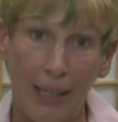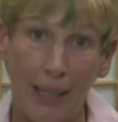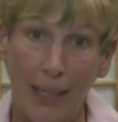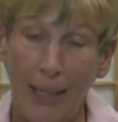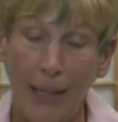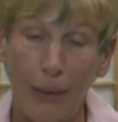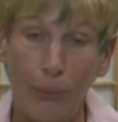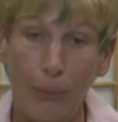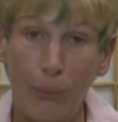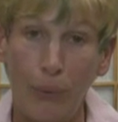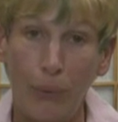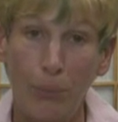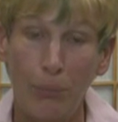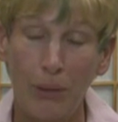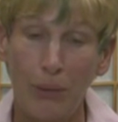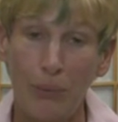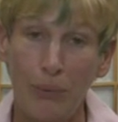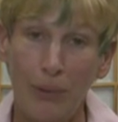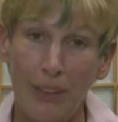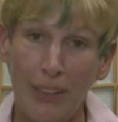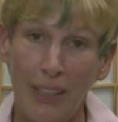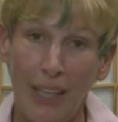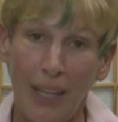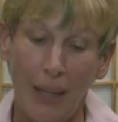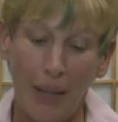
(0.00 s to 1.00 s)
a woman
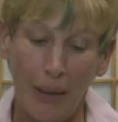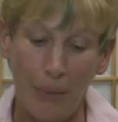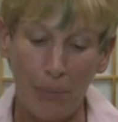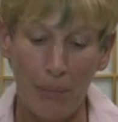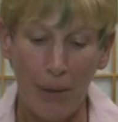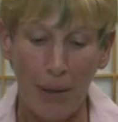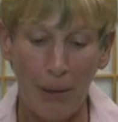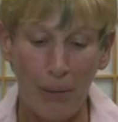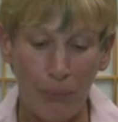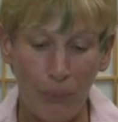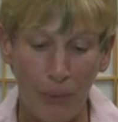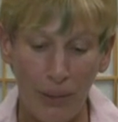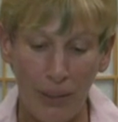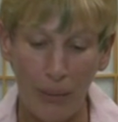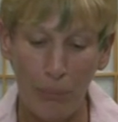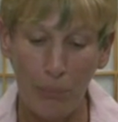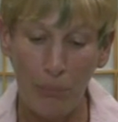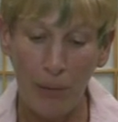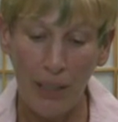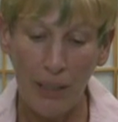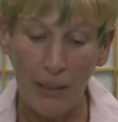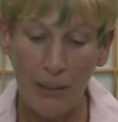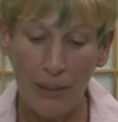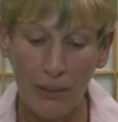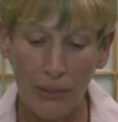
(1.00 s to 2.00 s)
with a, uh, with a
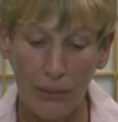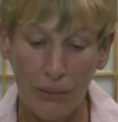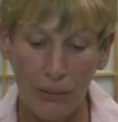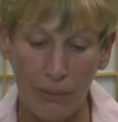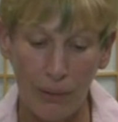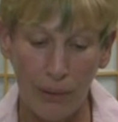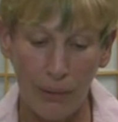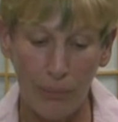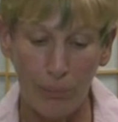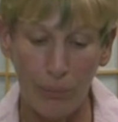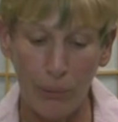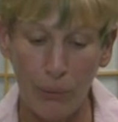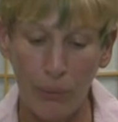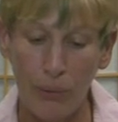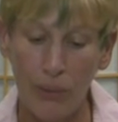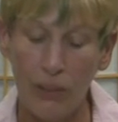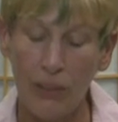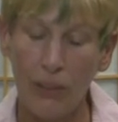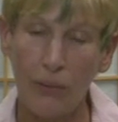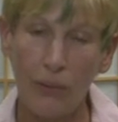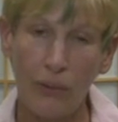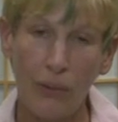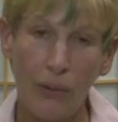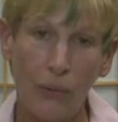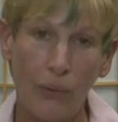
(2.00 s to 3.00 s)
maidservant, but we
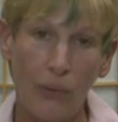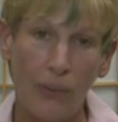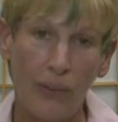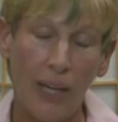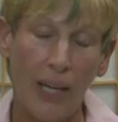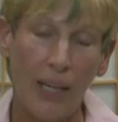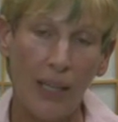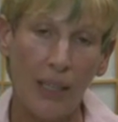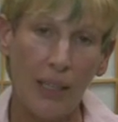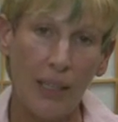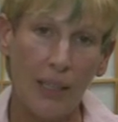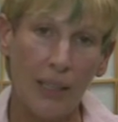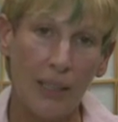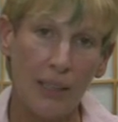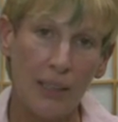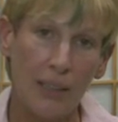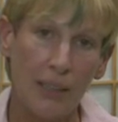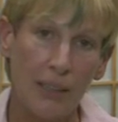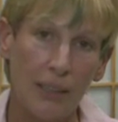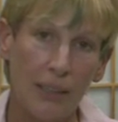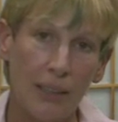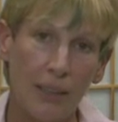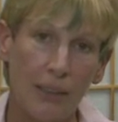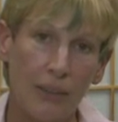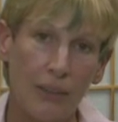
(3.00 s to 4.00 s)
don't know who that is,
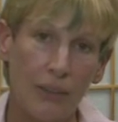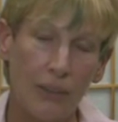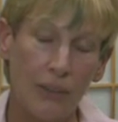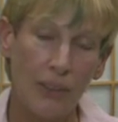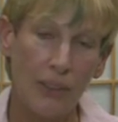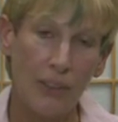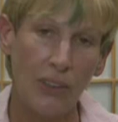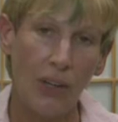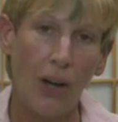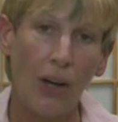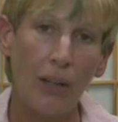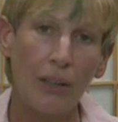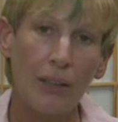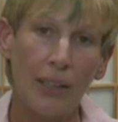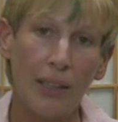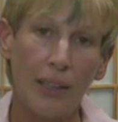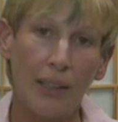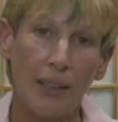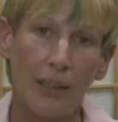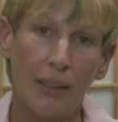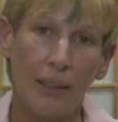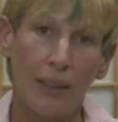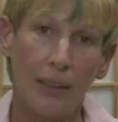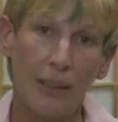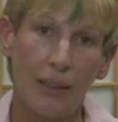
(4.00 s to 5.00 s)
who's calling.
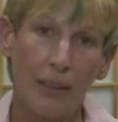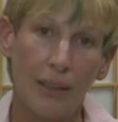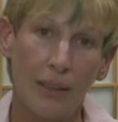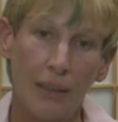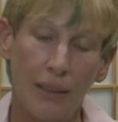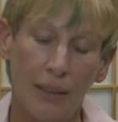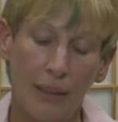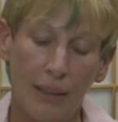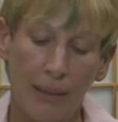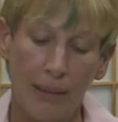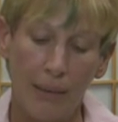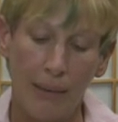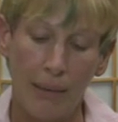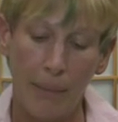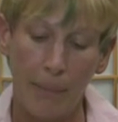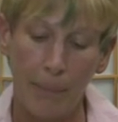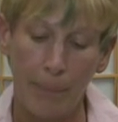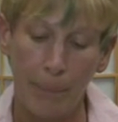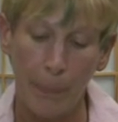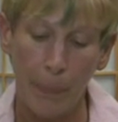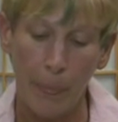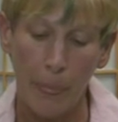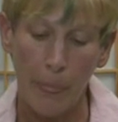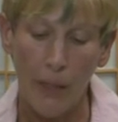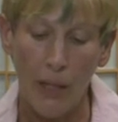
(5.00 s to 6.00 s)

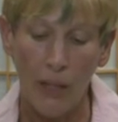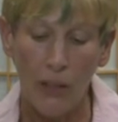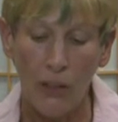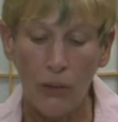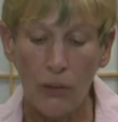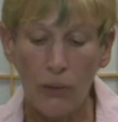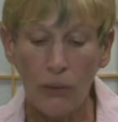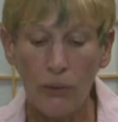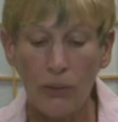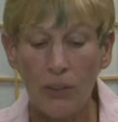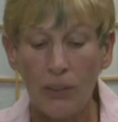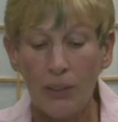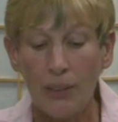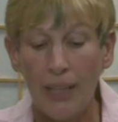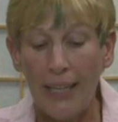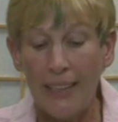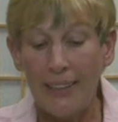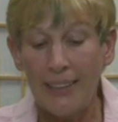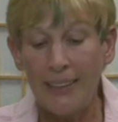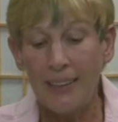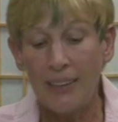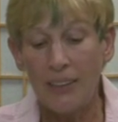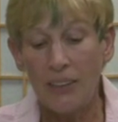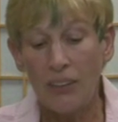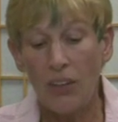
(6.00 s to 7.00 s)
Who
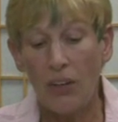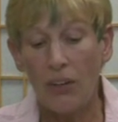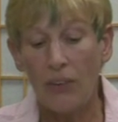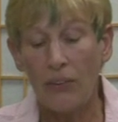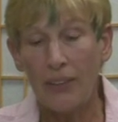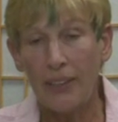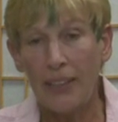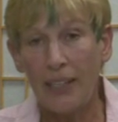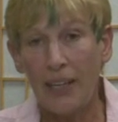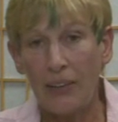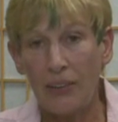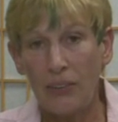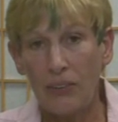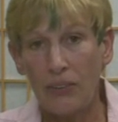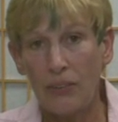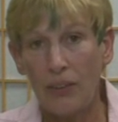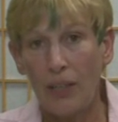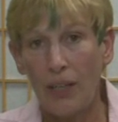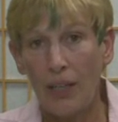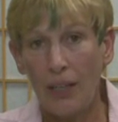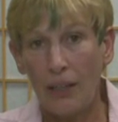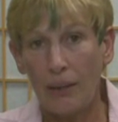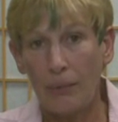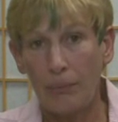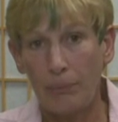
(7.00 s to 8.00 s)
delights in calling out your
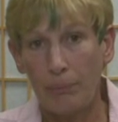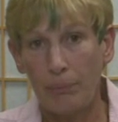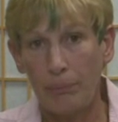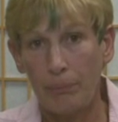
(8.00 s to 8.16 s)
name?